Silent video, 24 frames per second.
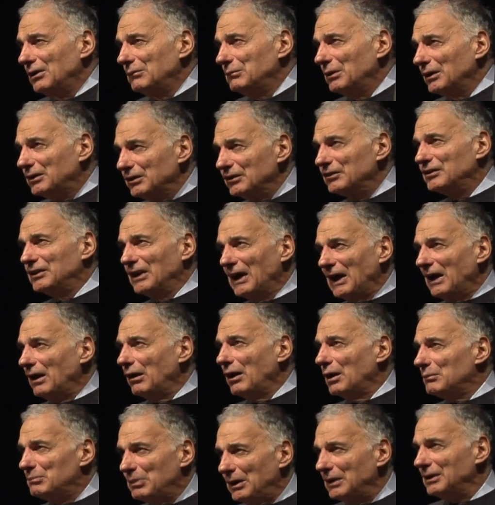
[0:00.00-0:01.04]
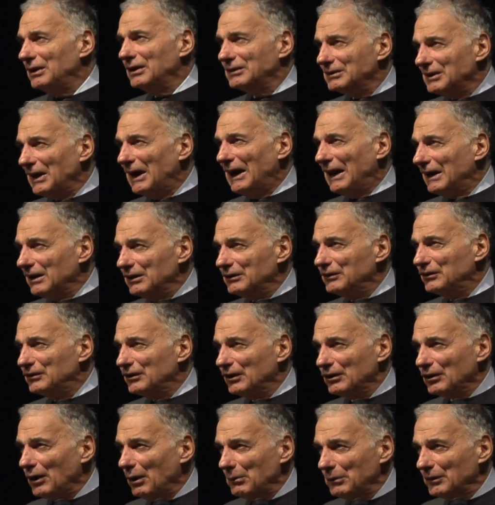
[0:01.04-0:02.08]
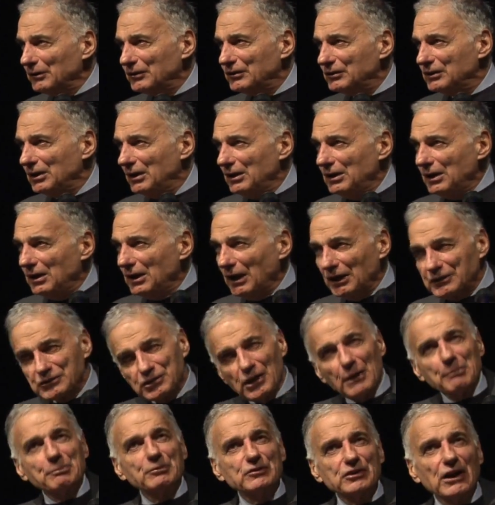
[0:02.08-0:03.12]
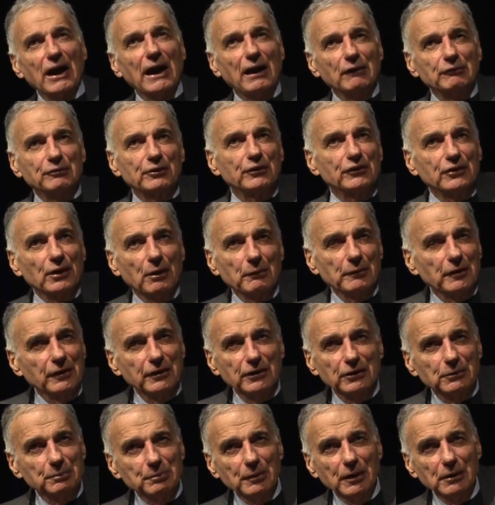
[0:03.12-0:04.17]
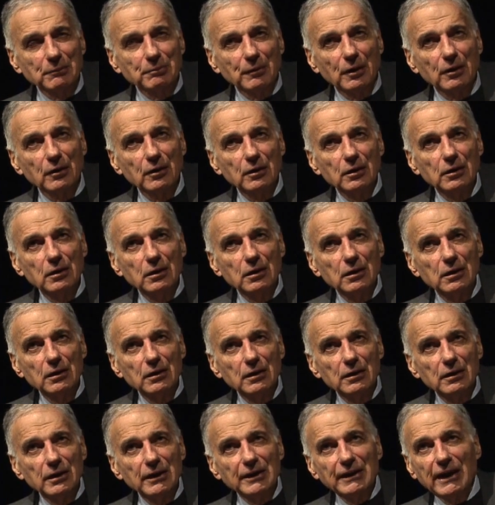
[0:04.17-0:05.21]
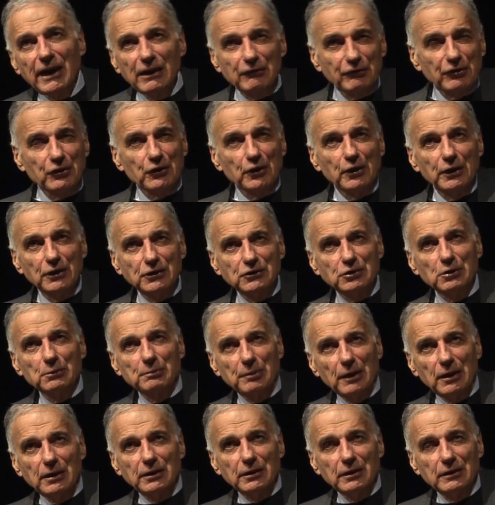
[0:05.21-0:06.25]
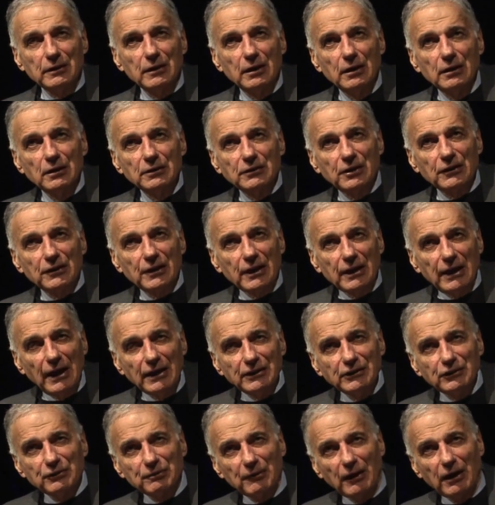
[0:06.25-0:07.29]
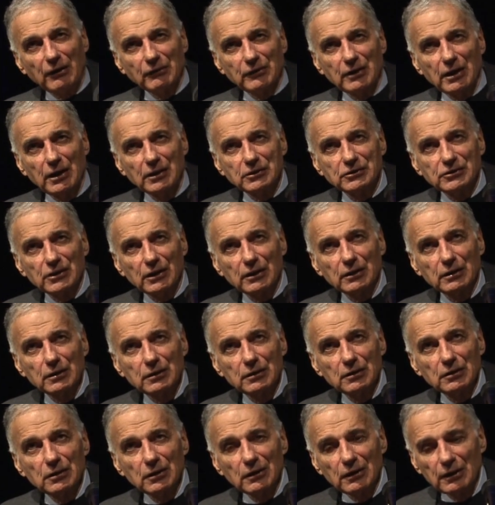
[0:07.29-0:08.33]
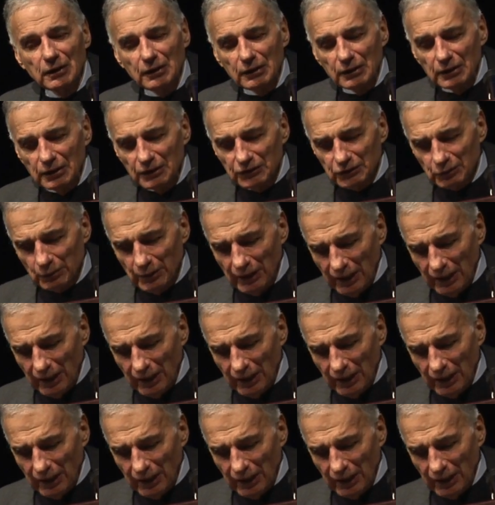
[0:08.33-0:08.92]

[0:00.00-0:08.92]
because now $1 billion is almost a chip shot for some of these people. He gave $32 billion to the Gates Foundation. So